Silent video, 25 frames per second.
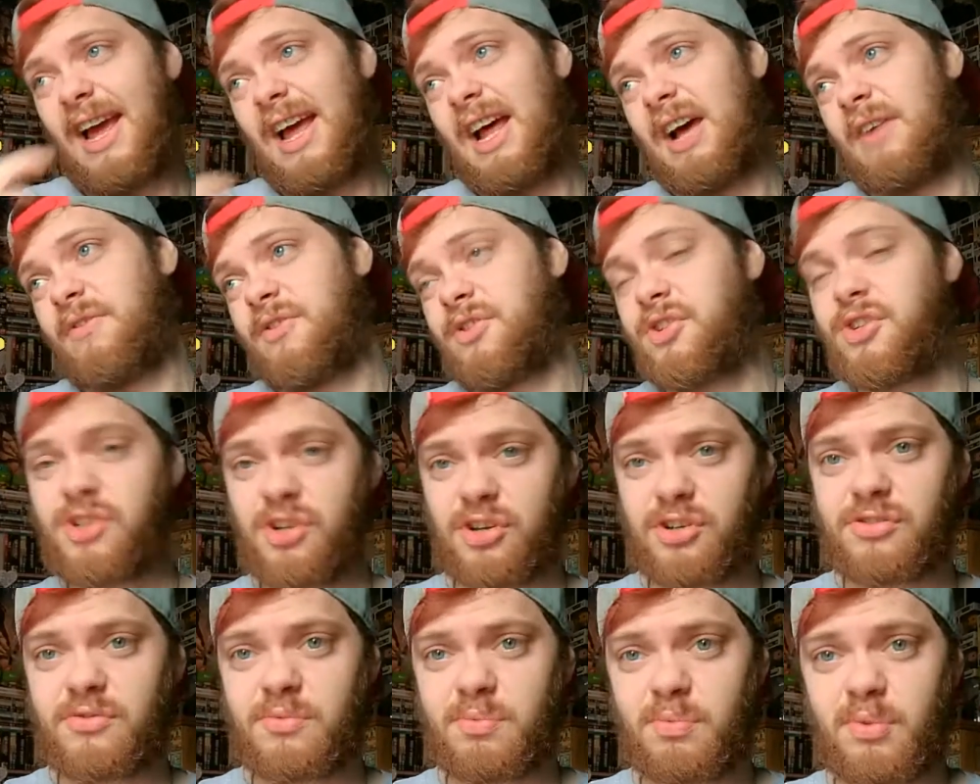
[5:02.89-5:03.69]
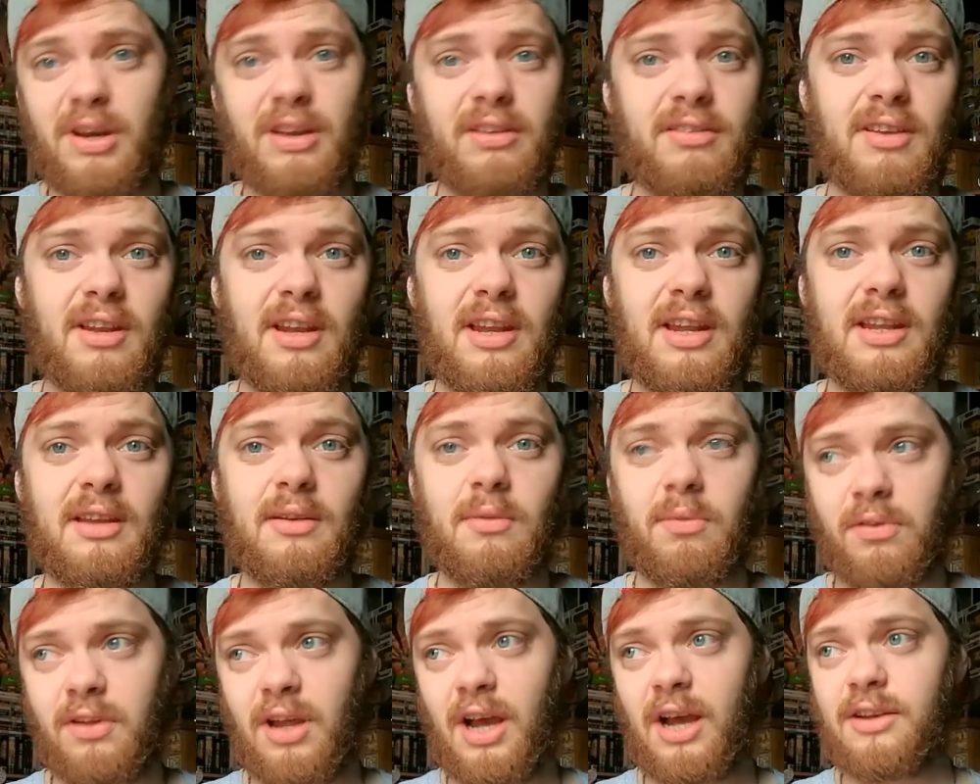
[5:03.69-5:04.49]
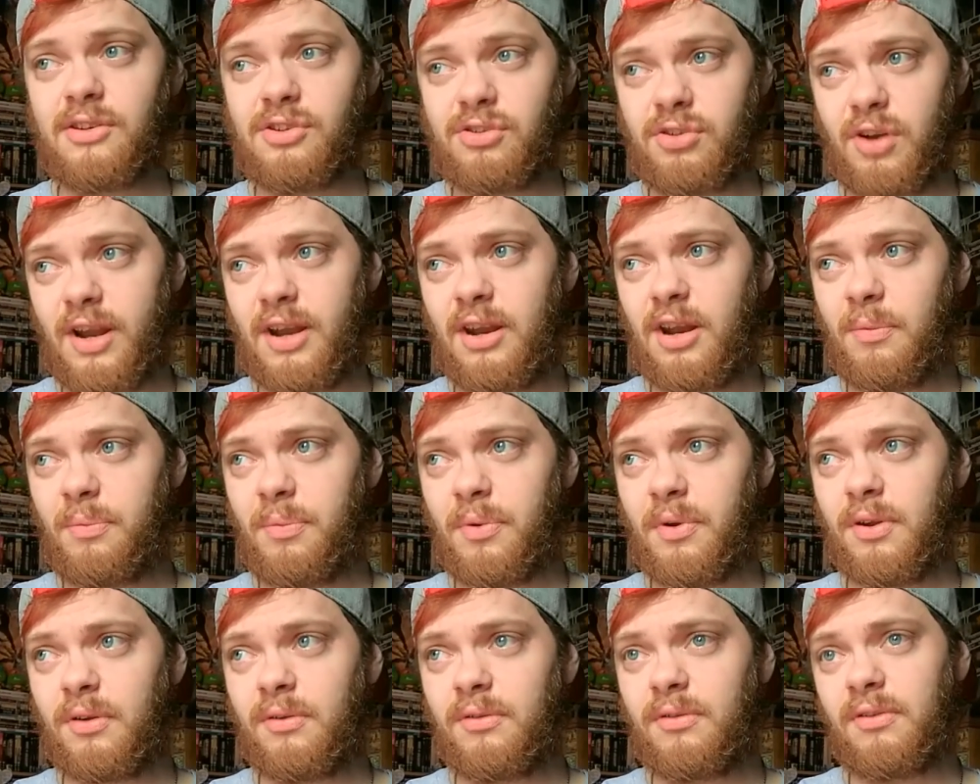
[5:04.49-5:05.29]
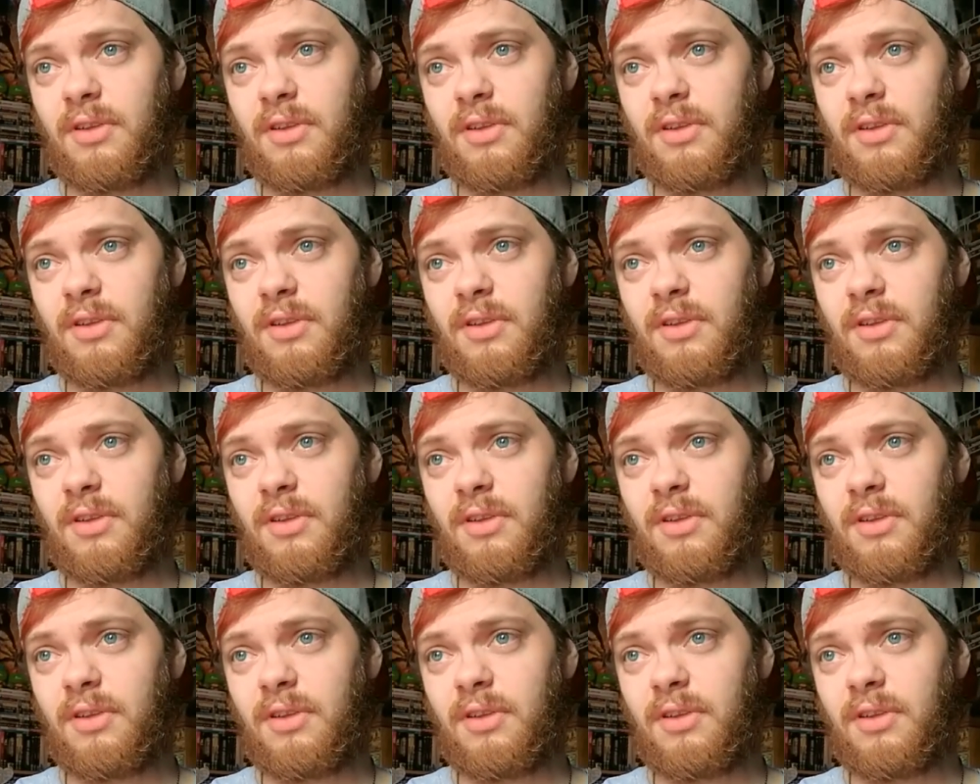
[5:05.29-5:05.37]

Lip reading: I've just recently started training up a